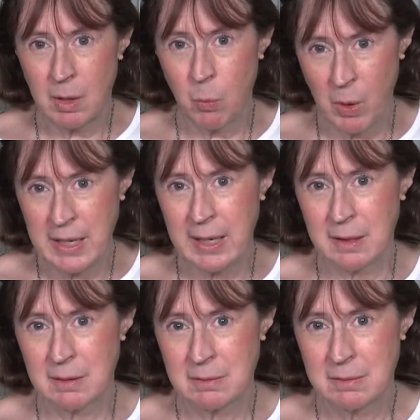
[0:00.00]
a
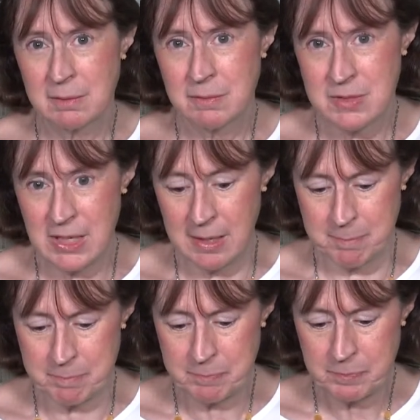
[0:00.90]
winning
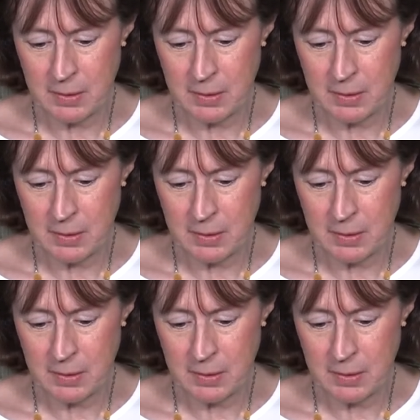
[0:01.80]
team.